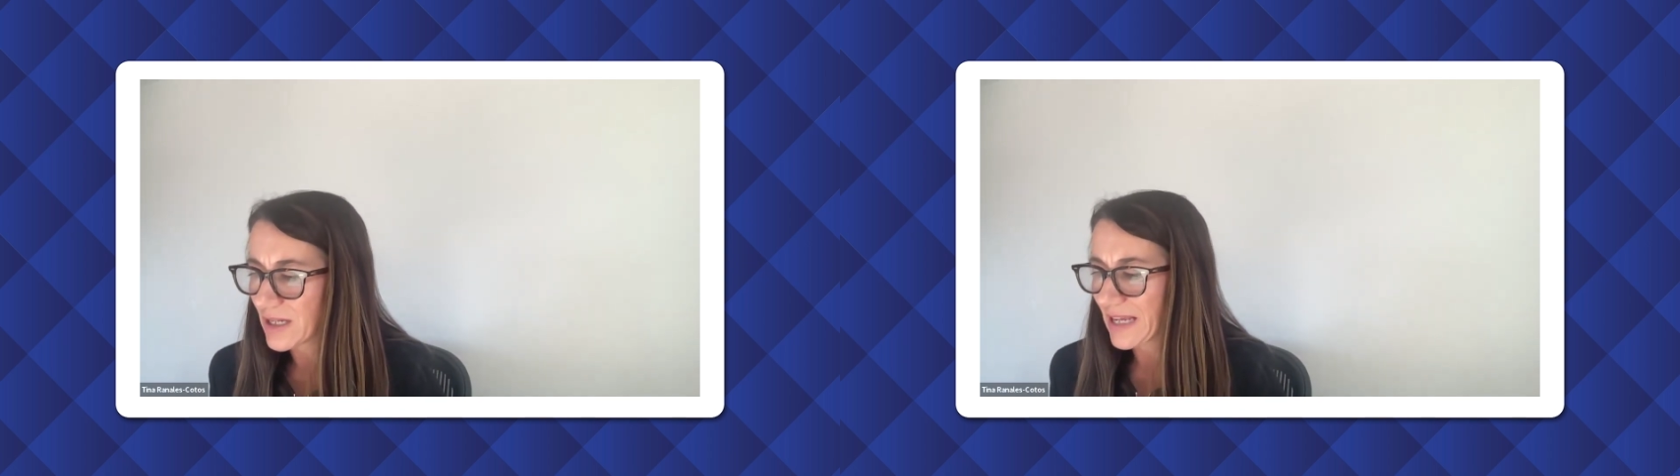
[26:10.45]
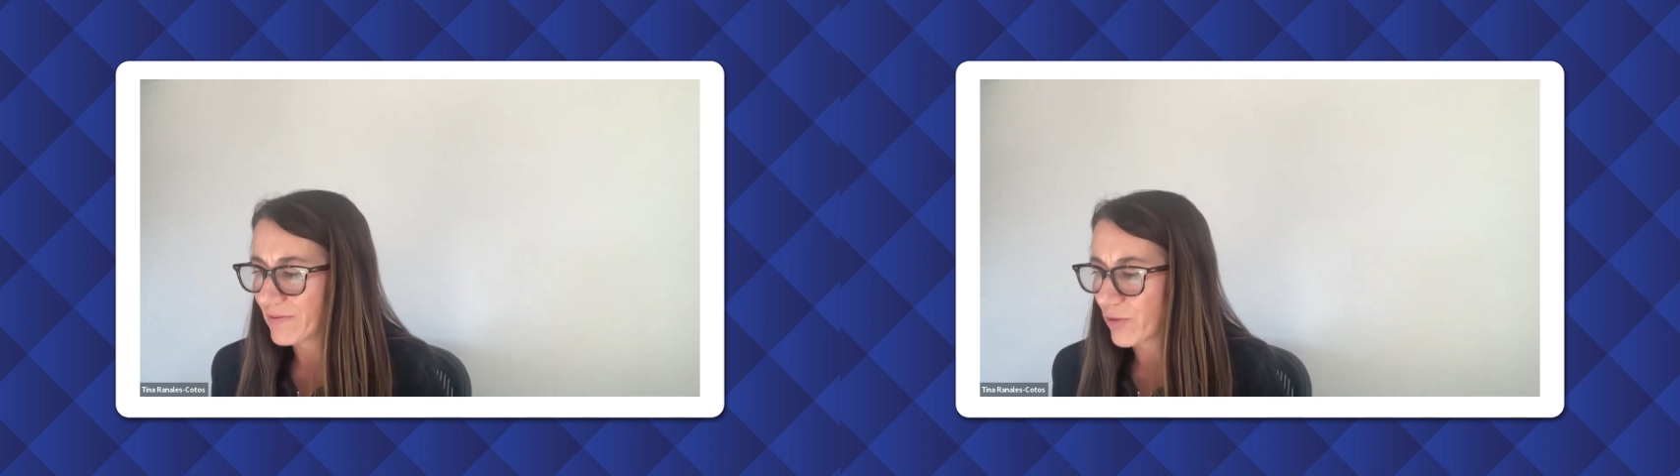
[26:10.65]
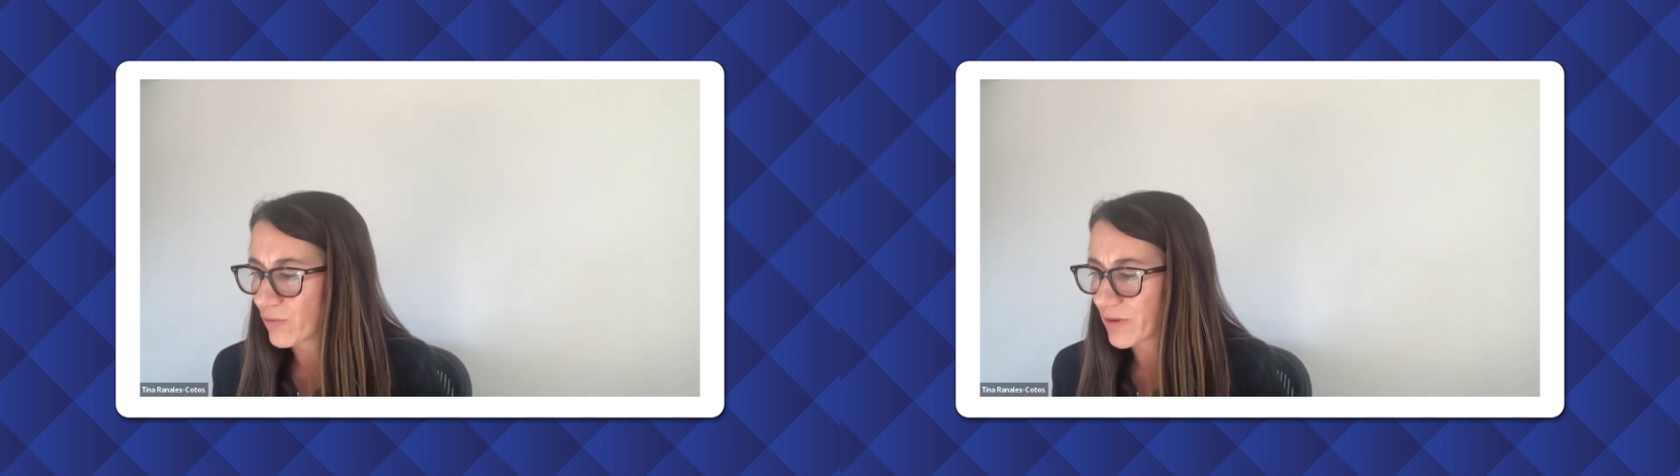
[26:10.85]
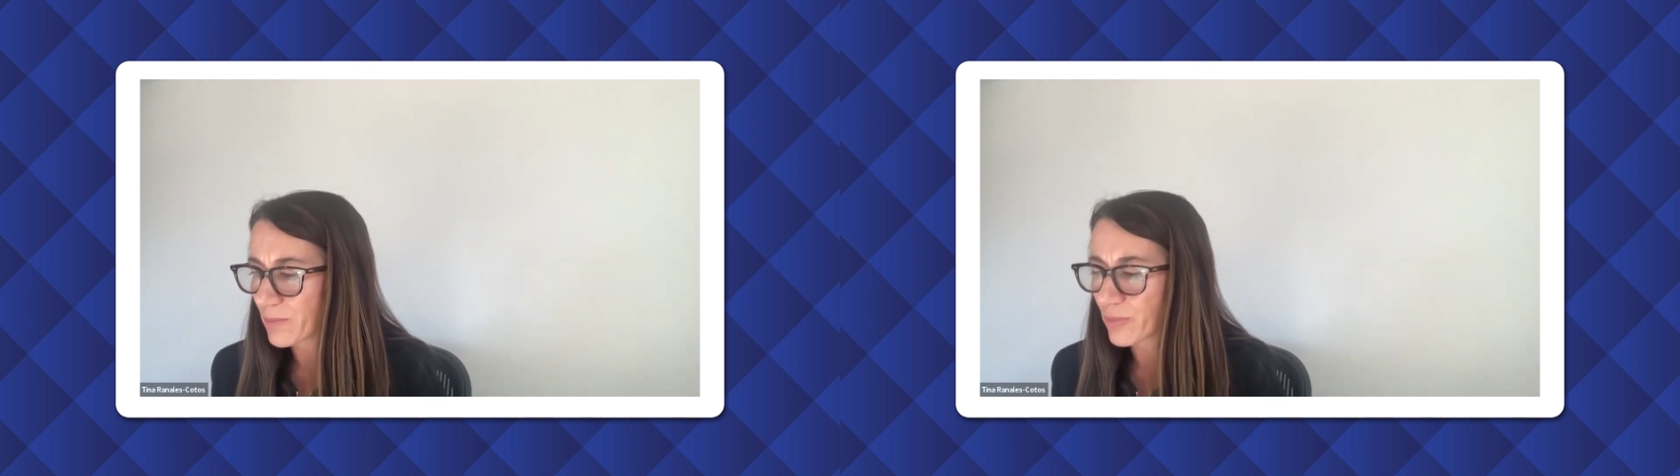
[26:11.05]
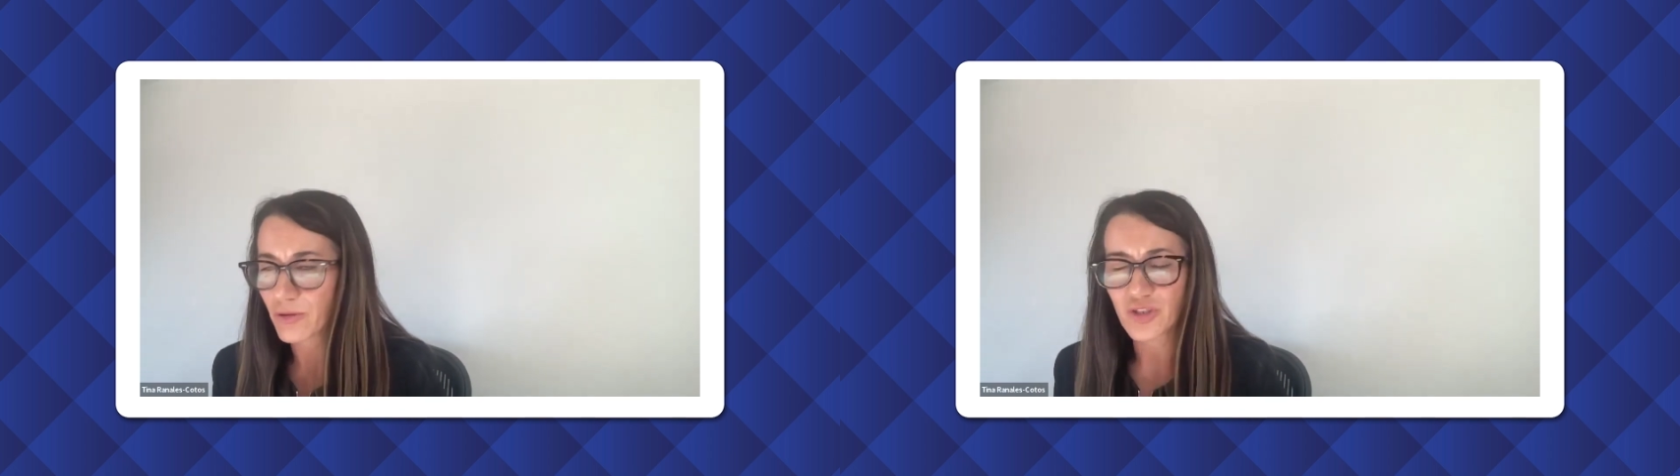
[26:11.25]
involving
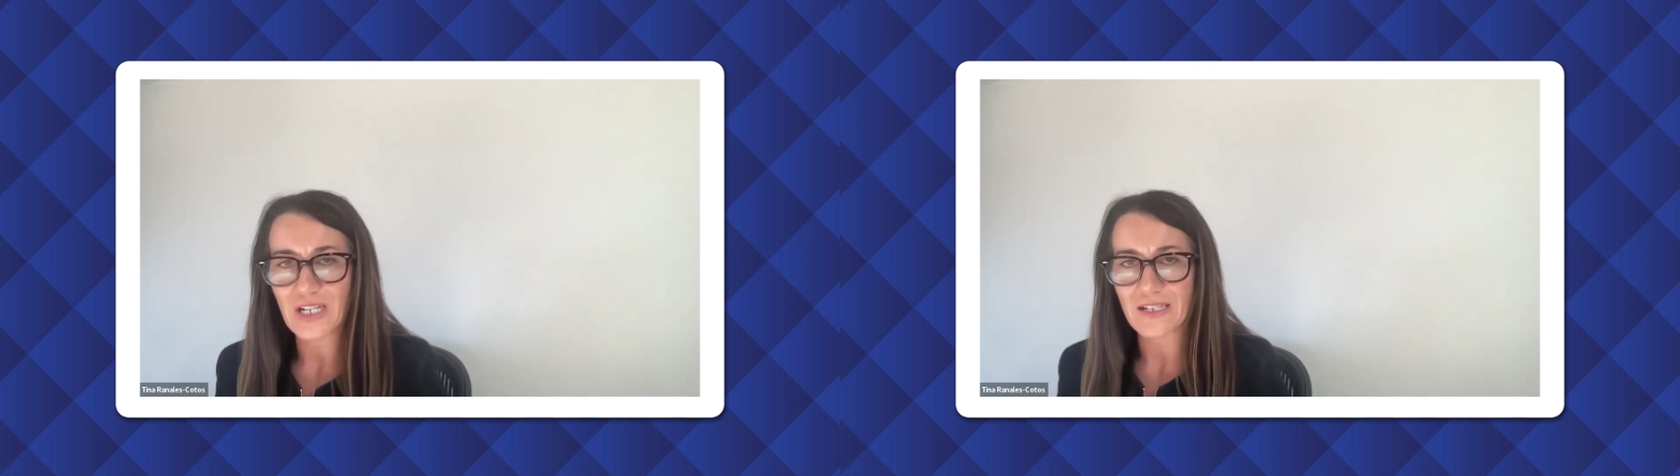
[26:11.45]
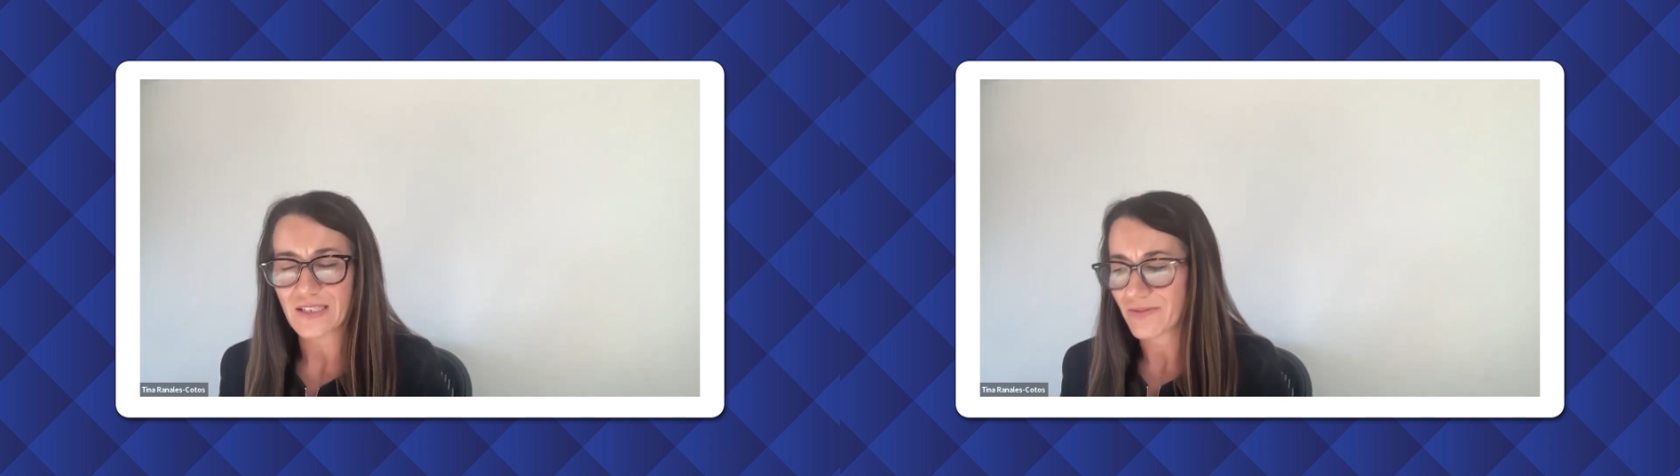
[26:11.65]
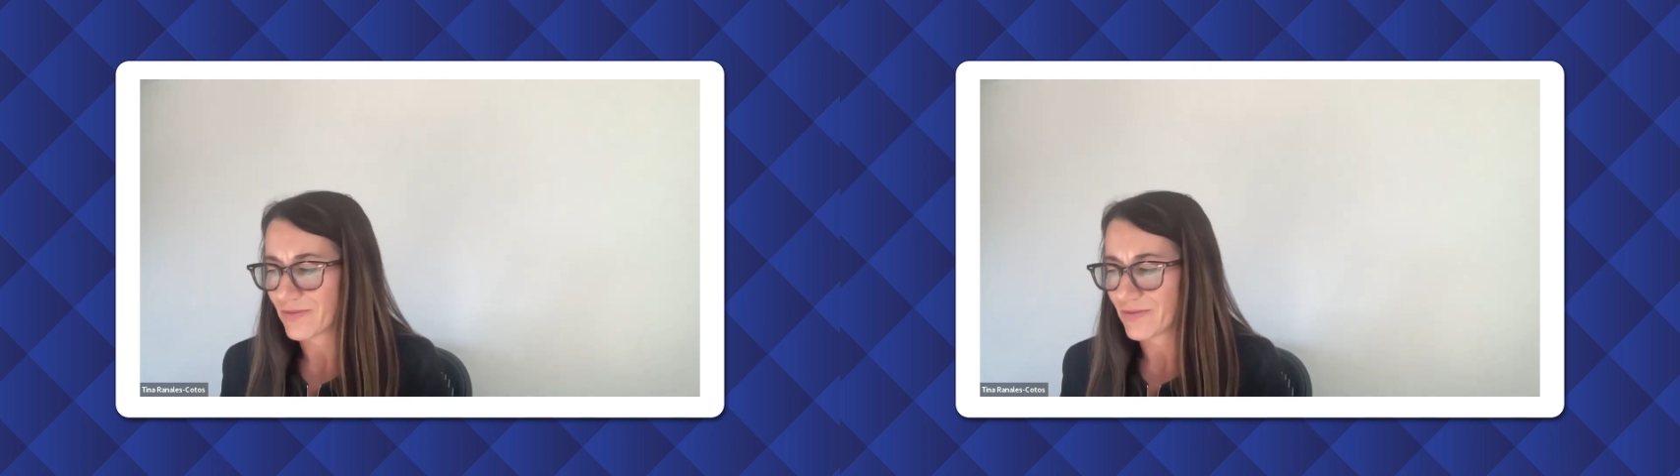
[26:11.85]
projects of